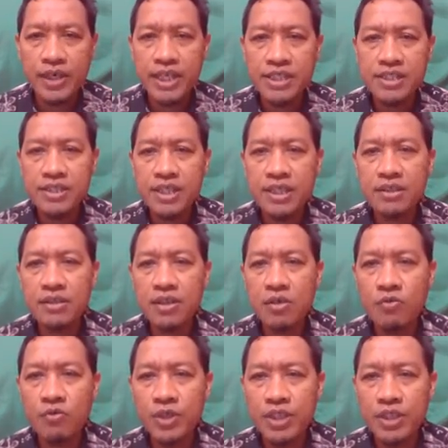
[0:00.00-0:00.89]

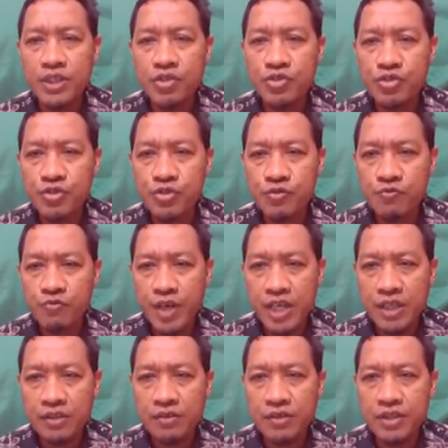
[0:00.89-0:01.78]
restrictor with
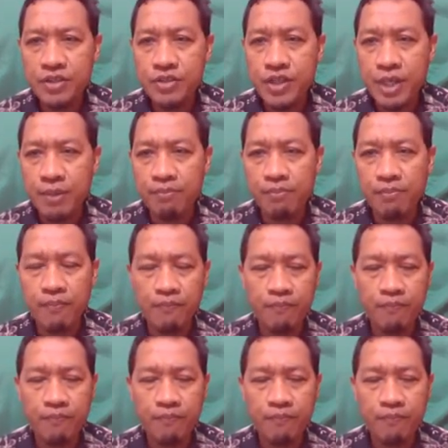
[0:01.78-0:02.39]
venturi shape.